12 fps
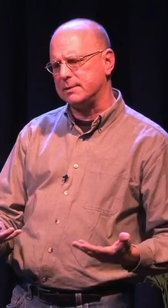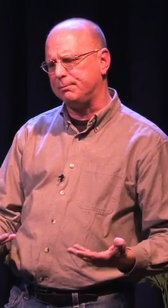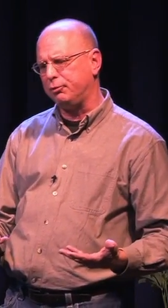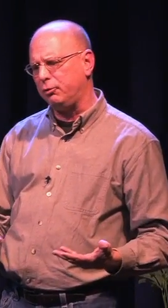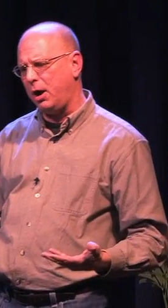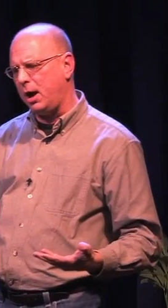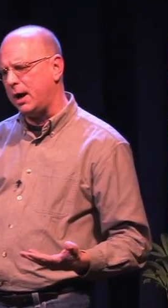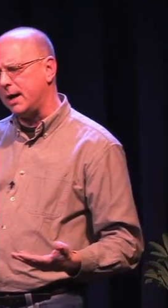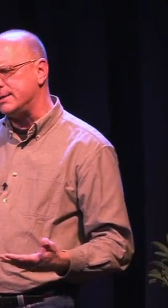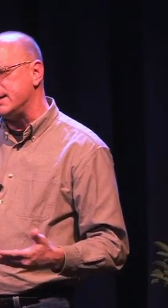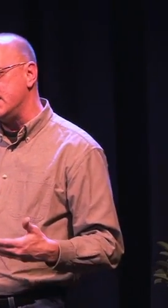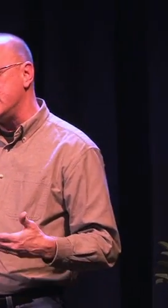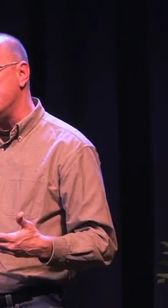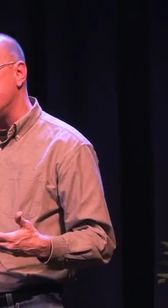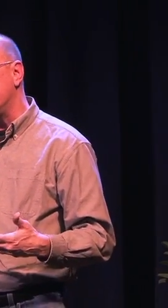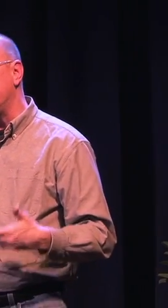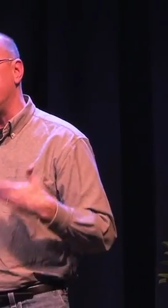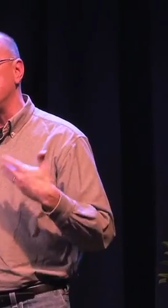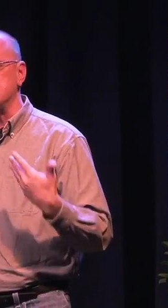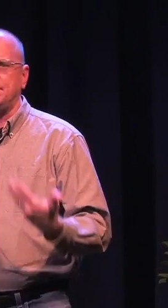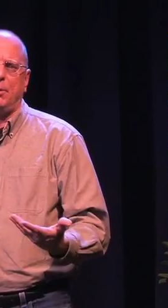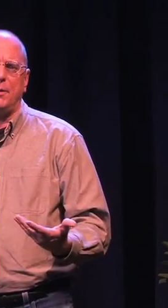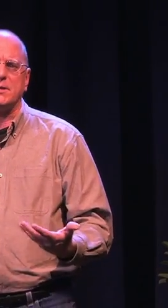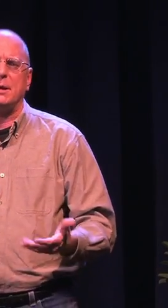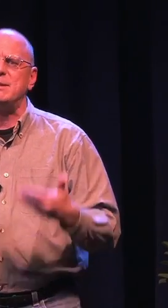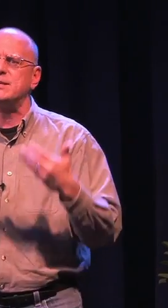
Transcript: surprise comes up all the time.